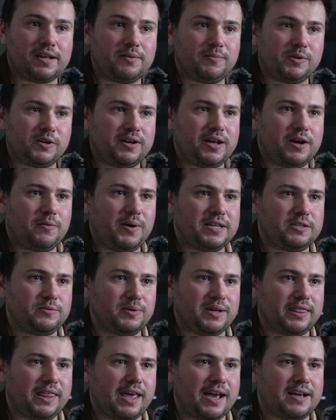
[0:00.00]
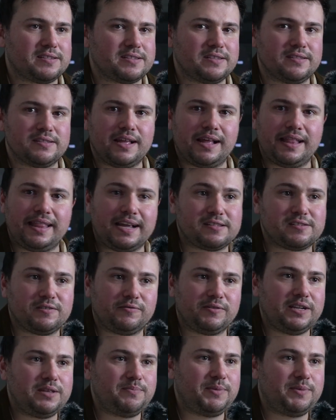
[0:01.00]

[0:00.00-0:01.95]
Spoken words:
and we're on our way to 1,000, and that's a really